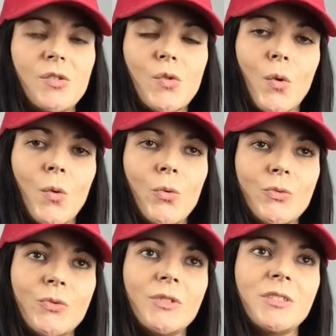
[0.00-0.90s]
So
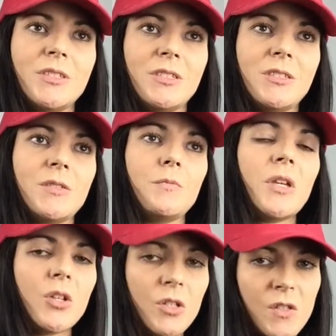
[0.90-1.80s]
be
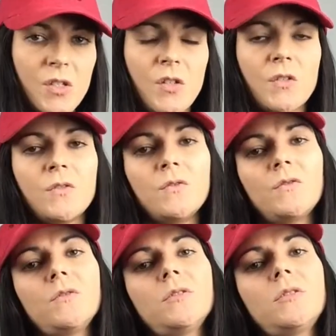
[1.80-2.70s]
good to you.
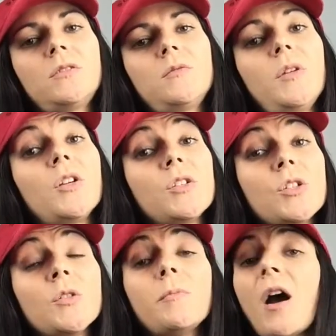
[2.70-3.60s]
Be good to
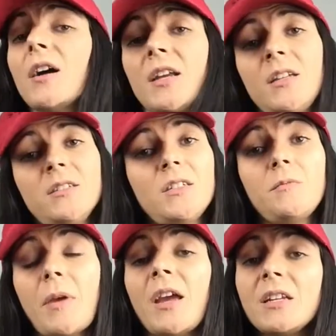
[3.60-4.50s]
your body.
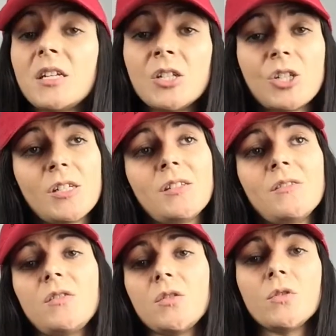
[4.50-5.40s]
Pay
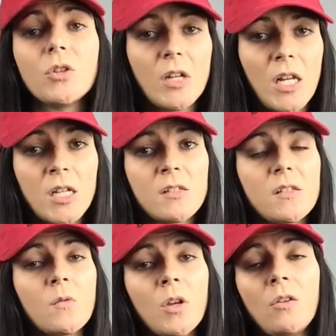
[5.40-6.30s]
attention to ingredients
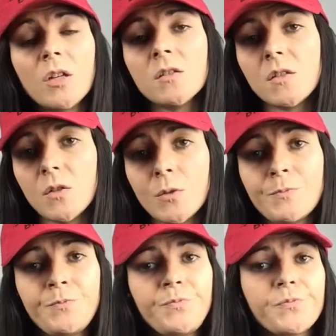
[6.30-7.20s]
and what you consume.
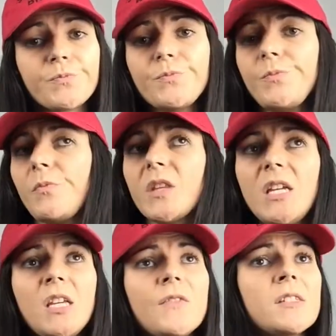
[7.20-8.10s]

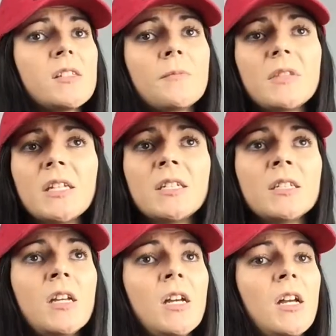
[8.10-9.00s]
Even
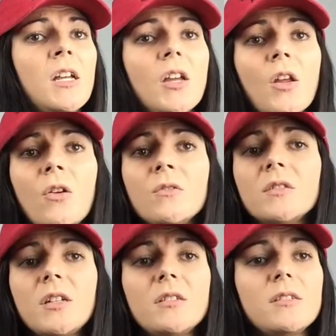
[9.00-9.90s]
something,
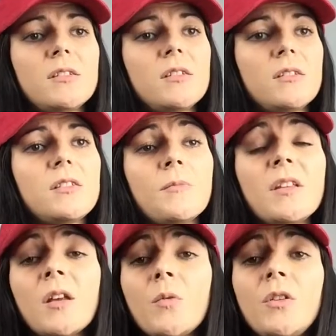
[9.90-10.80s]

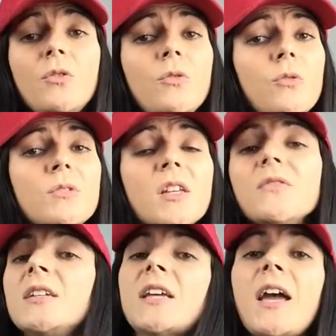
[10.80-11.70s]
something that you use
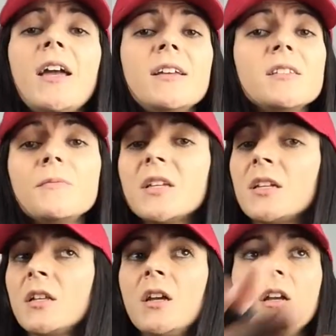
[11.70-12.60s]
every day,
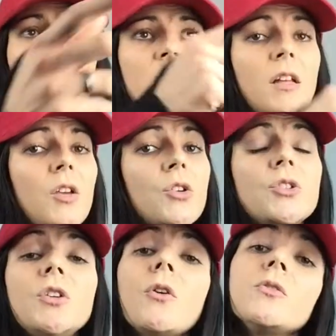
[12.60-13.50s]
something like your
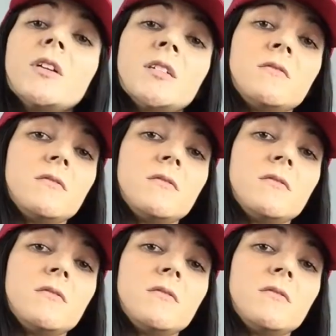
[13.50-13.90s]
deodorant.